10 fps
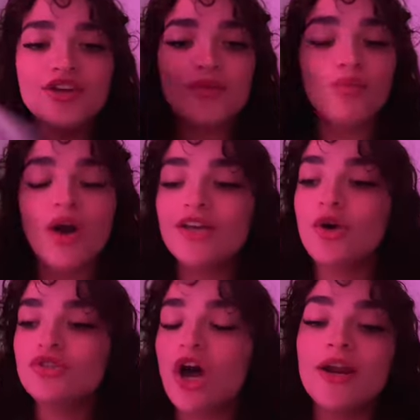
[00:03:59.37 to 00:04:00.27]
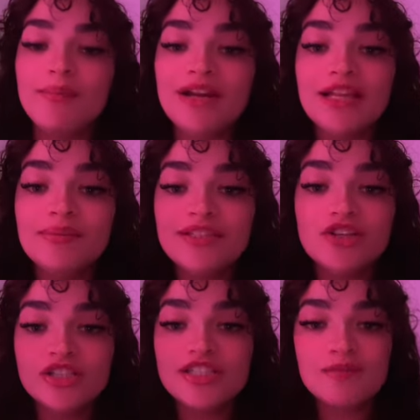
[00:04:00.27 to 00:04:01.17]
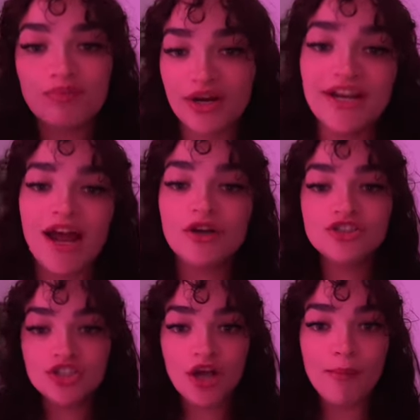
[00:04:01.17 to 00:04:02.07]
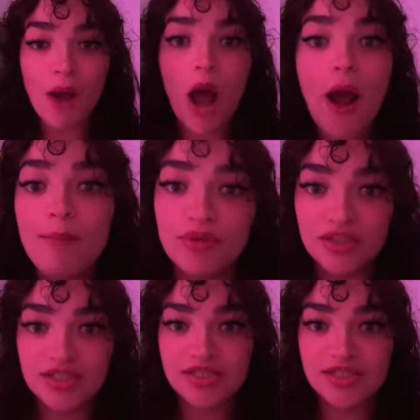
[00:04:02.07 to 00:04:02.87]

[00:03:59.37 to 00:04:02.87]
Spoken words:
What goes on in Penelope Douglas's brain? How does she come up with this